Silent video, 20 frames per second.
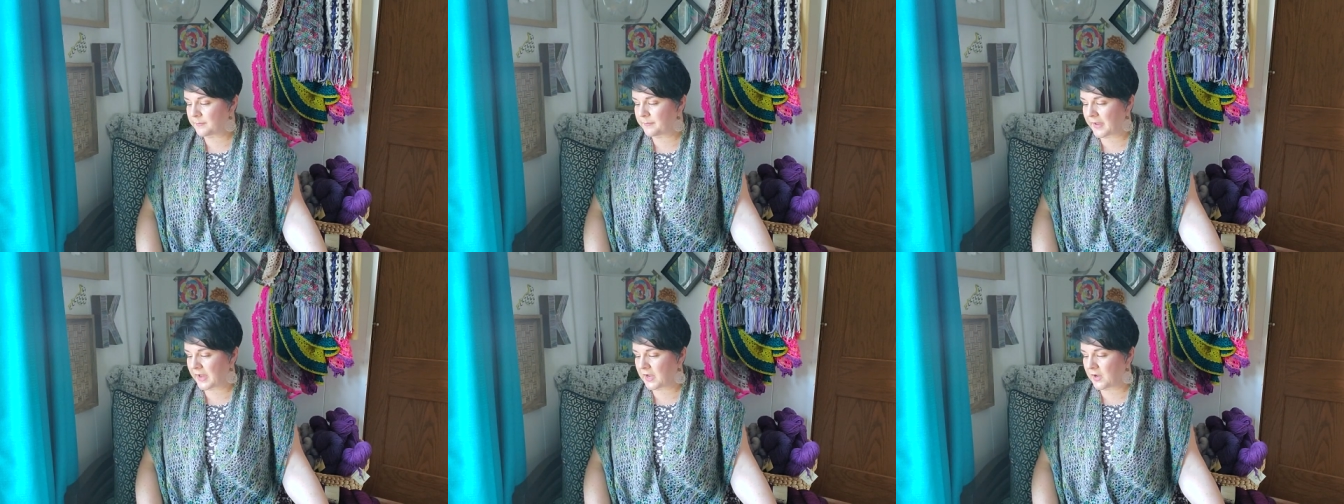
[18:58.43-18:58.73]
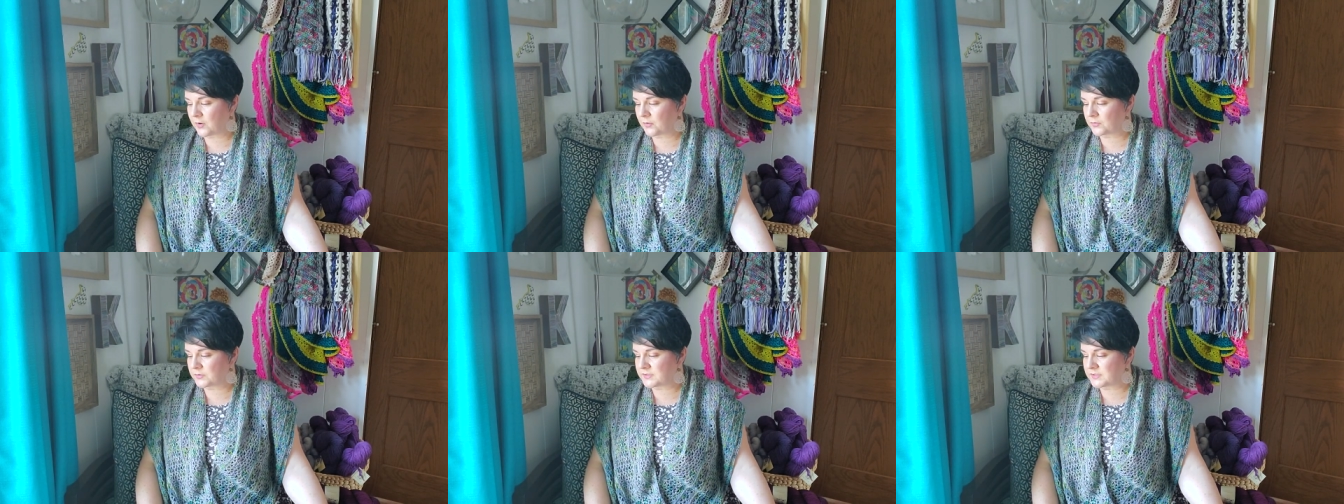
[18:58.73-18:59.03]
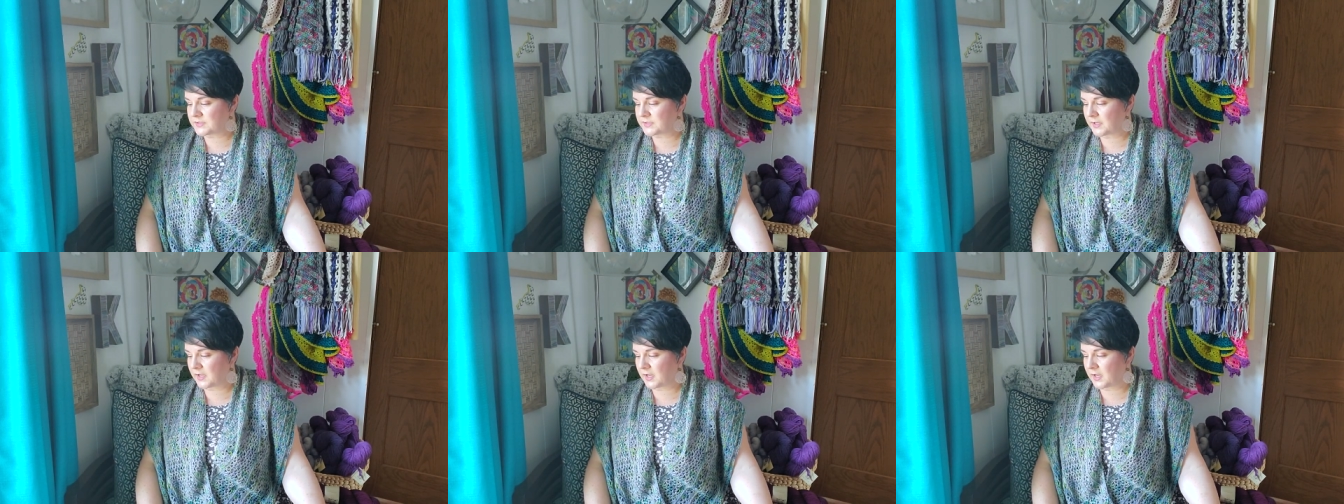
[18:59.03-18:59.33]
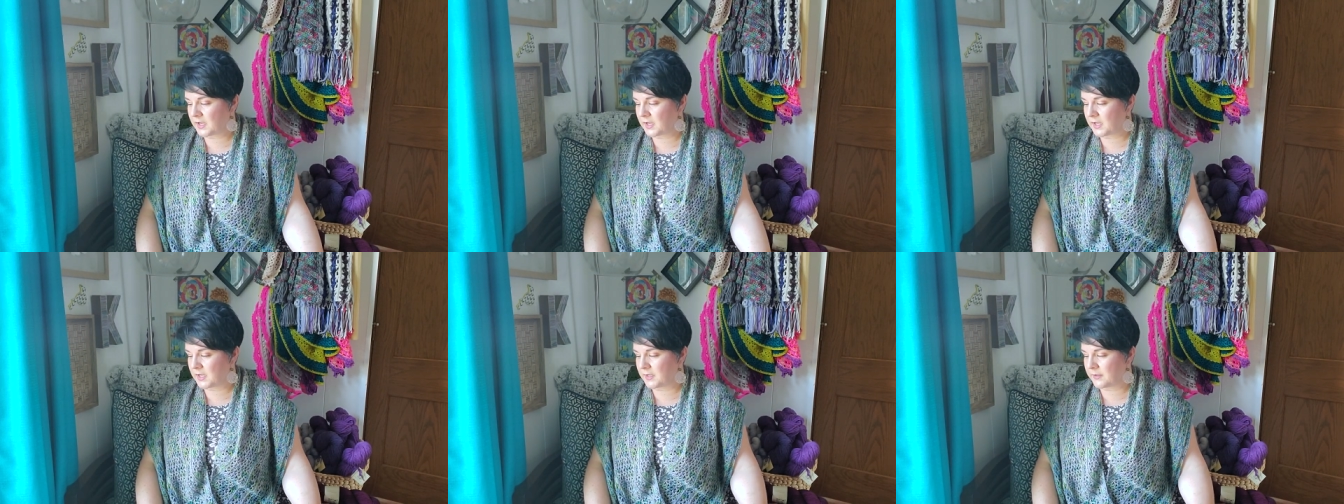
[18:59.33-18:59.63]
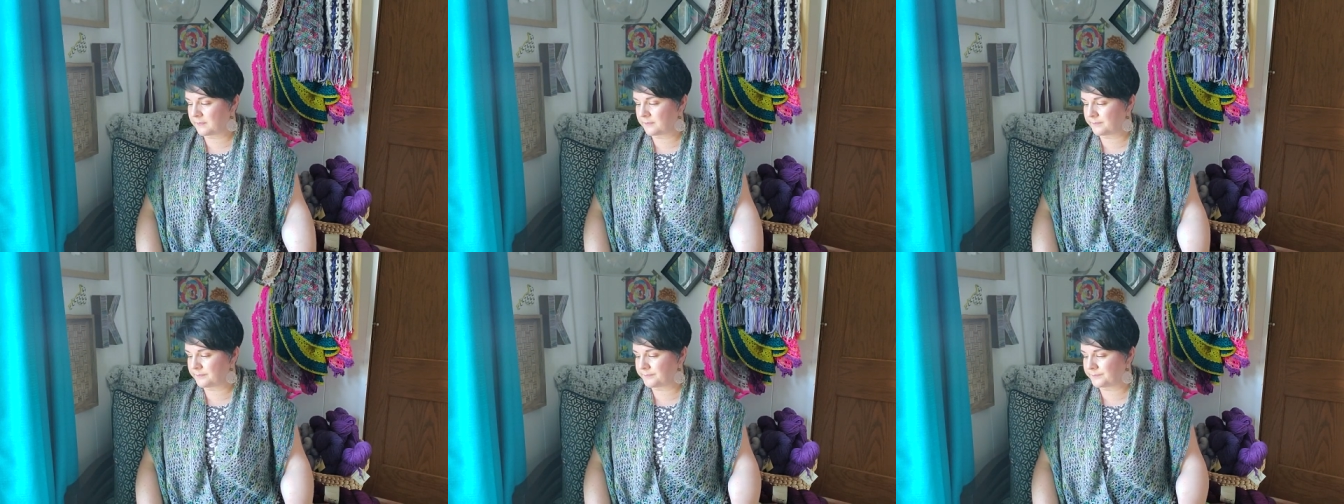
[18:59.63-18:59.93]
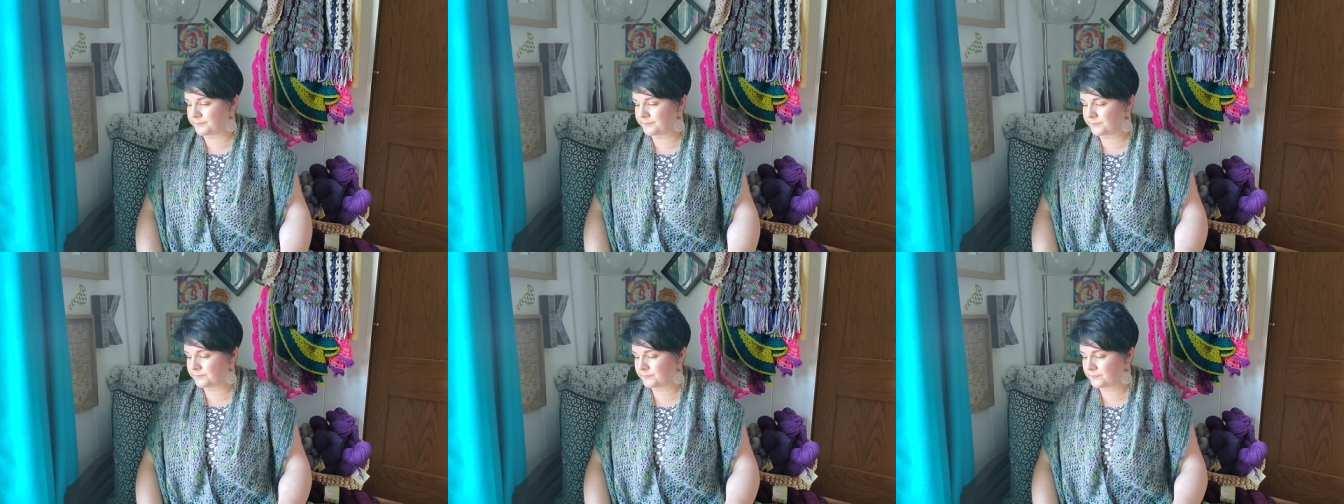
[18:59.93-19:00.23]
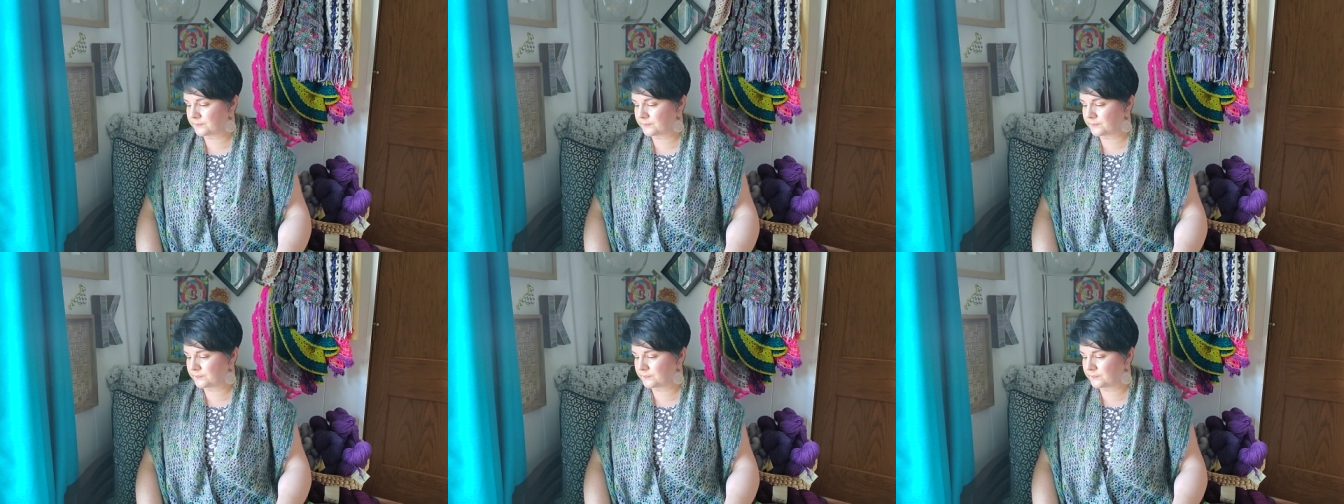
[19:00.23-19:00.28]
about um,